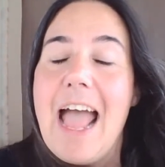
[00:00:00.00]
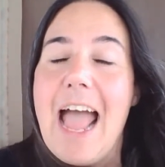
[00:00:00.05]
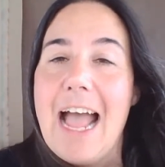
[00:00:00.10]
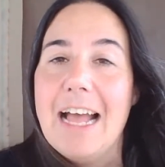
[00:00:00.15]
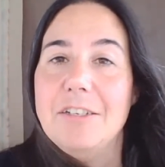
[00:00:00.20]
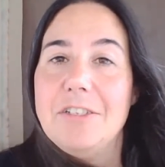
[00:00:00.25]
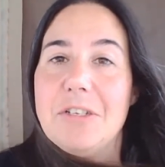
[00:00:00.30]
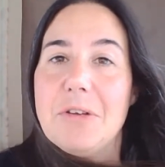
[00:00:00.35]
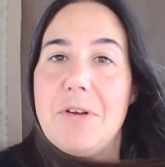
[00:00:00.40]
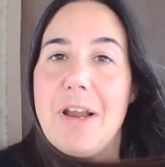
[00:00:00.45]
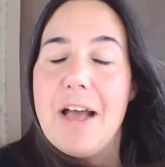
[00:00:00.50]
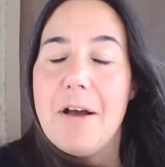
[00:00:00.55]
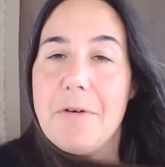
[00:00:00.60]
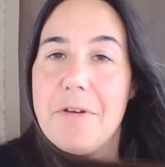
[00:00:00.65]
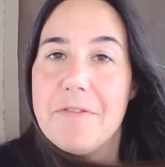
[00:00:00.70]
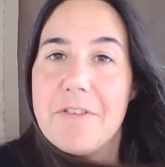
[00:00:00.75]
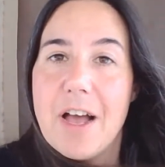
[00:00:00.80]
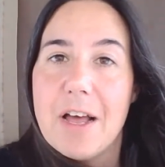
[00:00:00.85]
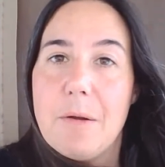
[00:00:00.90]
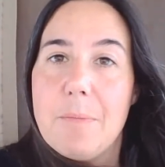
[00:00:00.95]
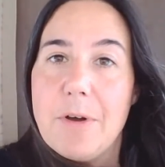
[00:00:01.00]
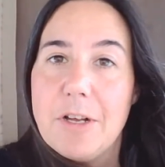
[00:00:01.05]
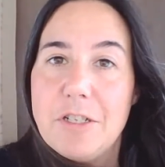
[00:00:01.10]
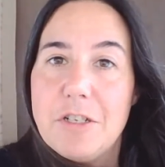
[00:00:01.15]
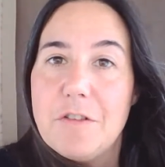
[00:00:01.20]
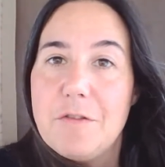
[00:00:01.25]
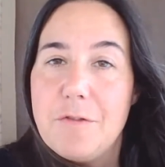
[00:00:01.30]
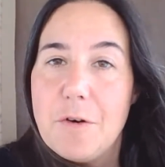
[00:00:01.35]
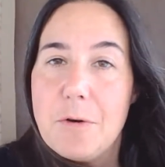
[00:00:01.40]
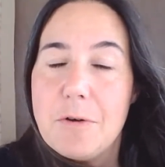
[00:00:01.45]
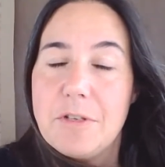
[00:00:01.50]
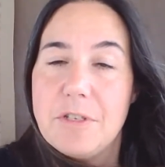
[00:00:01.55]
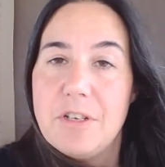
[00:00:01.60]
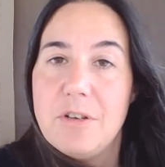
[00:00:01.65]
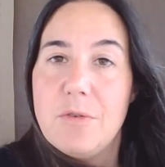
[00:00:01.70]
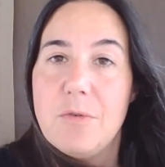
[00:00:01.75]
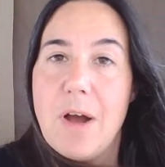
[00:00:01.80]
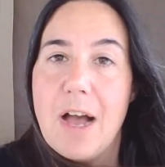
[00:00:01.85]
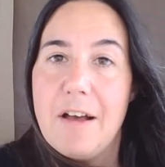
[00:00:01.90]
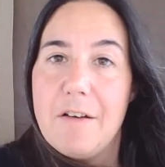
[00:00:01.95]
And so now we've got a bunch of folks
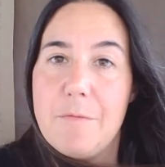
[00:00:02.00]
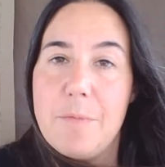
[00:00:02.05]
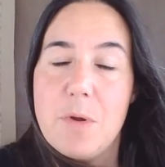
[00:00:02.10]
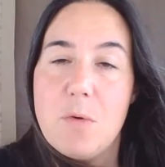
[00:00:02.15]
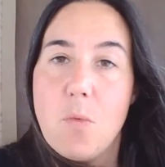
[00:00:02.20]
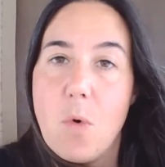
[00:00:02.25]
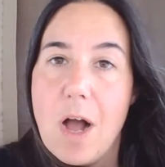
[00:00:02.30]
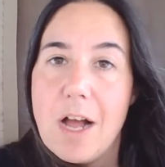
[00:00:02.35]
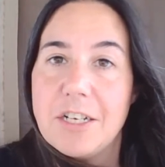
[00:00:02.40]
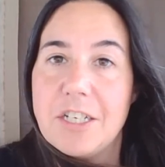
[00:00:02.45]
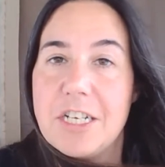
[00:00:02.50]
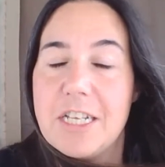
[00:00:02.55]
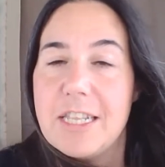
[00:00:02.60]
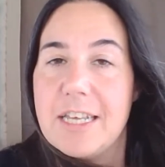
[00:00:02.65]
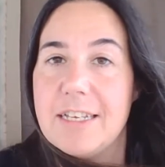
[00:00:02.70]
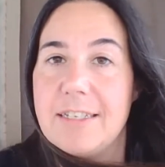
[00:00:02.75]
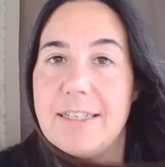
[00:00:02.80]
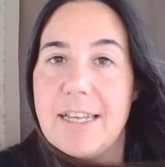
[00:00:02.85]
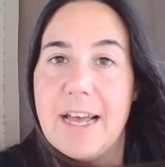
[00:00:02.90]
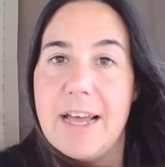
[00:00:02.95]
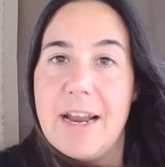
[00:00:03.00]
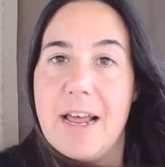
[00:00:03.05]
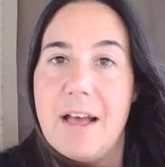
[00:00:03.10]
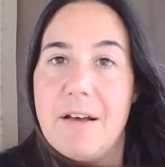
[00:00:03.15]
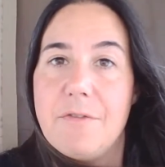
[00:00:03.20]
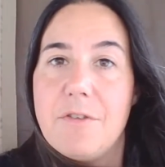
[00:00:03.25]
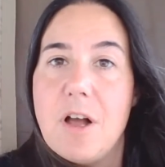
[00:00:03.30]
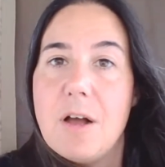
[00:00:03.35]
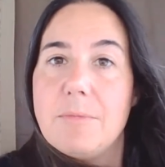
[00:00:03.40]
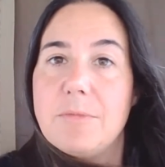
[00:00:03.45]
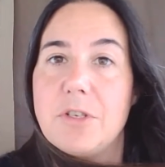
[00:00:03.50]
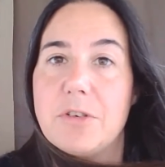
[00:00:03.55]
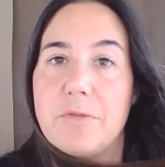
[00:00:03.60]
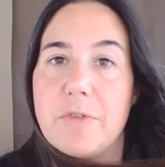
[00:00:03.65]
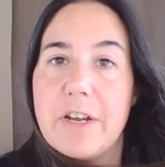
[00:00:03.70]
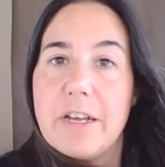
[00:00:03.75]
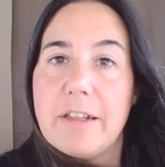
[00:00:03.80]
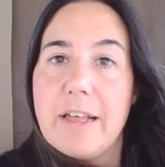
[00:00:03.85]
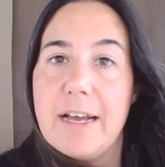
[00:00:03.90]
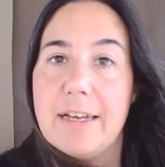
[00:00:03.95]
who have been watching this and have come to
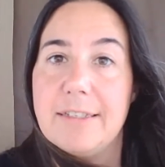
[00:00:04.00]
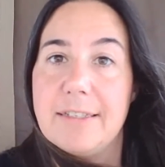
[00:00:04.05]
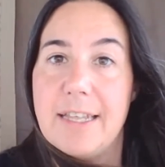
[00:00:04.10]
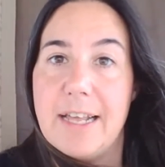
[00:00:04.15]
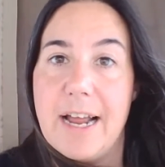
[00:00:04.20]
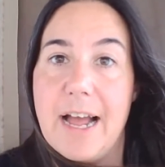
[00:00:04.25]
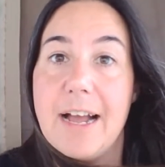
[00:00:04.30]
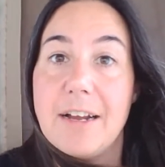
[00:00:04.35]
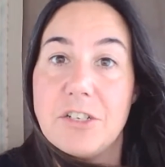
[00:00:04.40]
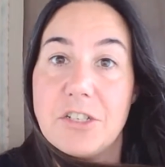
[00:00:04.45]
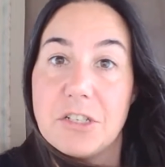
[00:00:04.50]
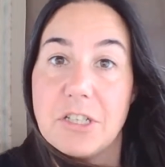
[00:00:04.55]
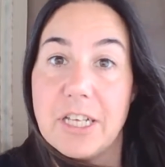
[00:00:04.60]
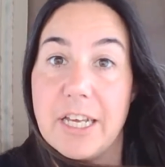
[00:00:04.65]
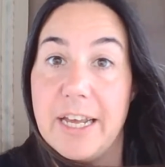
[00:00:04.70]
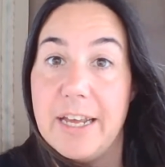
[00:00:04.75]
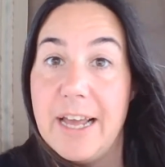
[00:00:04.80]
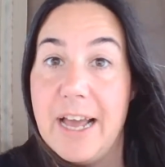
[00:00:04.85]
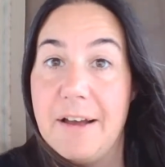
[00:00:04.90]
realize that actually,